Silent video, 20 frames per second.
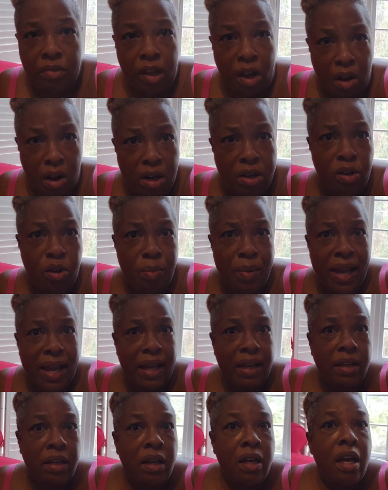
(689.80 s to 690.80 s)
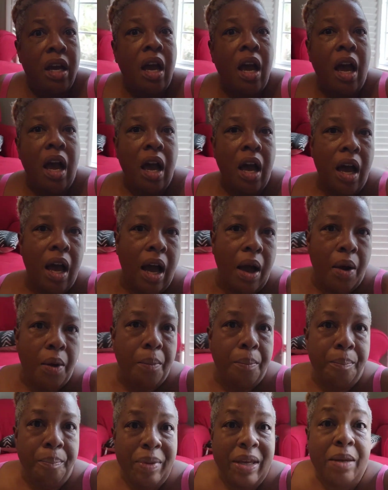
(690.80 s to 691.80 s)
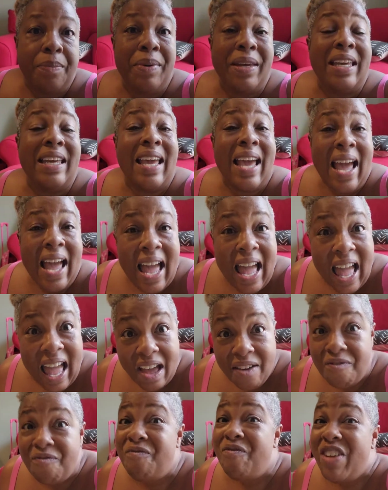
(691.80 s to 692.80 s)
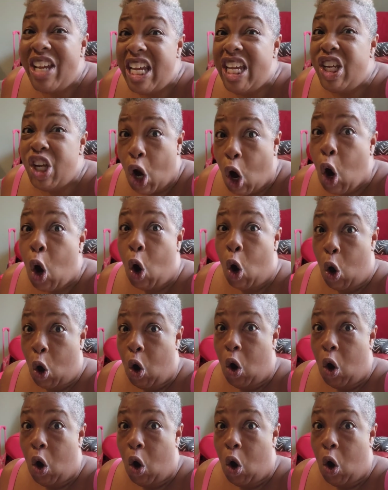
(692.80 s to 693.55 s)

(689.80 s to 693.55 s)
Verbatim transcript: on OMAD. Me being heavier,